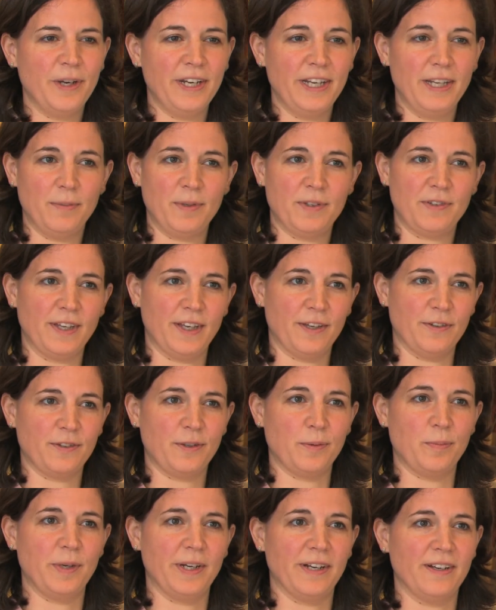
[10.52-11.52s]
name is
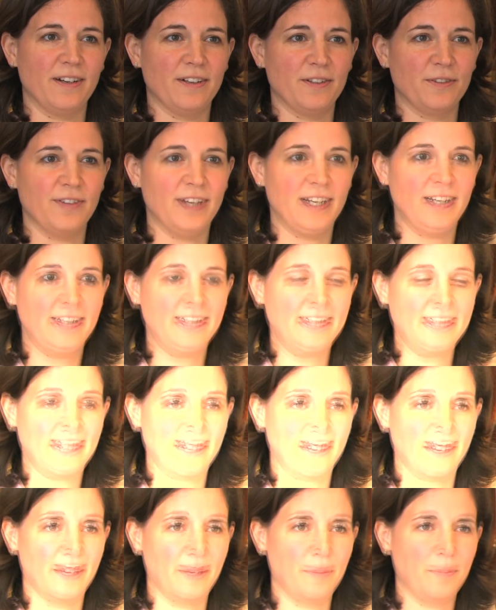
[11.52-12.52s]
Elske Berghout-Welling.
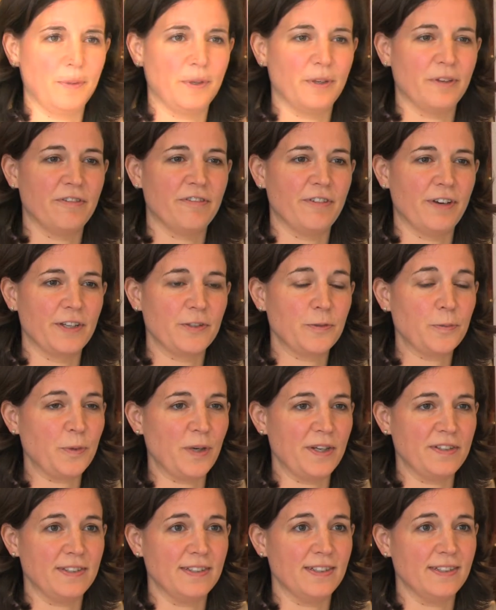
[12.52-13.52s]
I'm vice
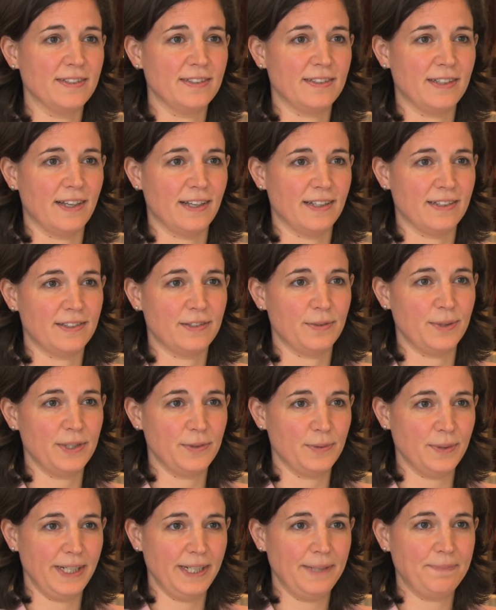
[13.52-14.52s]
president at
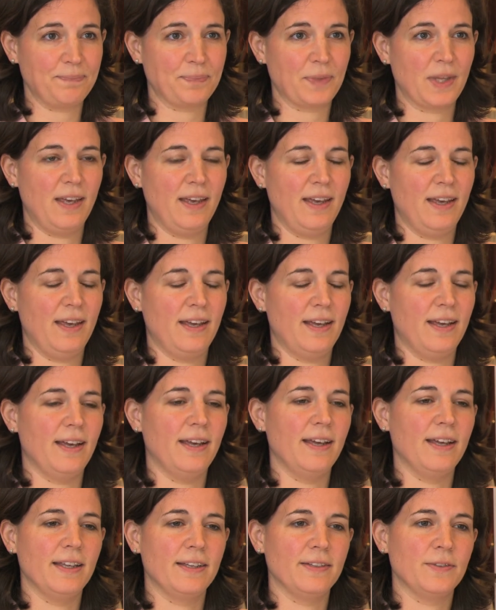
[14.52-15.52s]
Swiss Re,
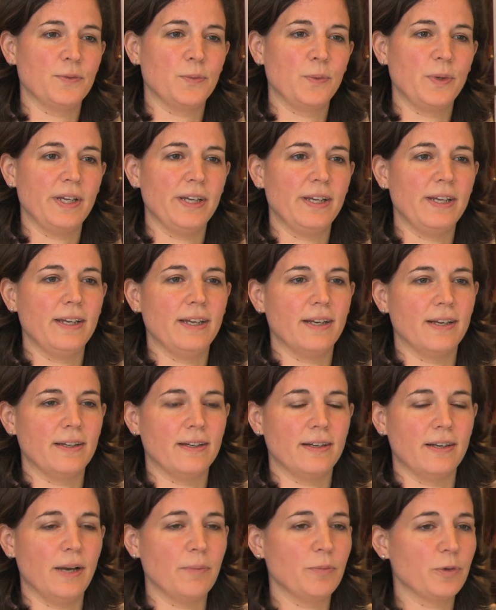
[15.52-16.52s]
and
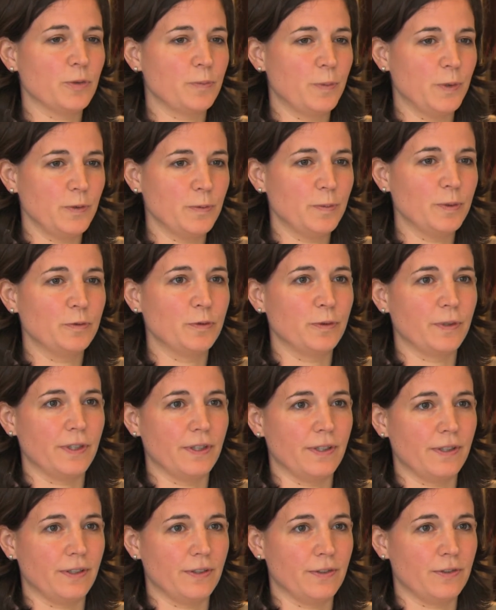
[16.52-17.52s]
I'm responsible for
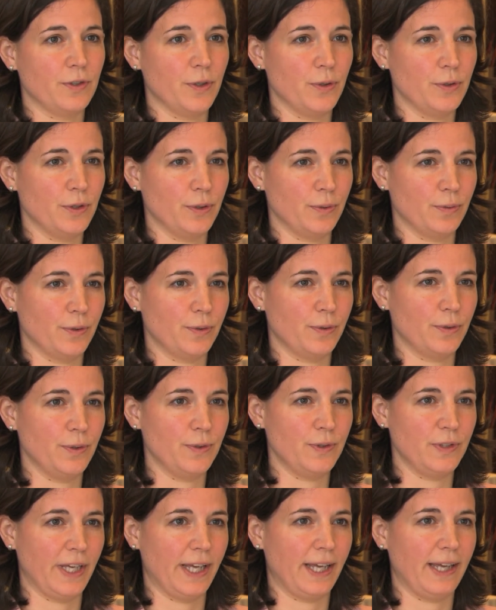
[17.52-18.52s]
the social
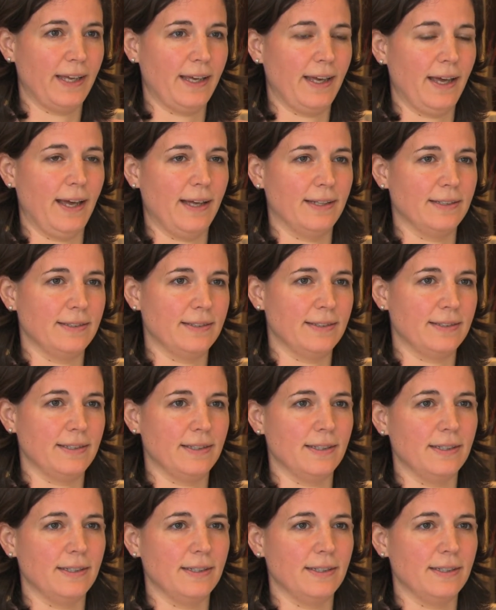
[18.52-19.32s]
recruiting and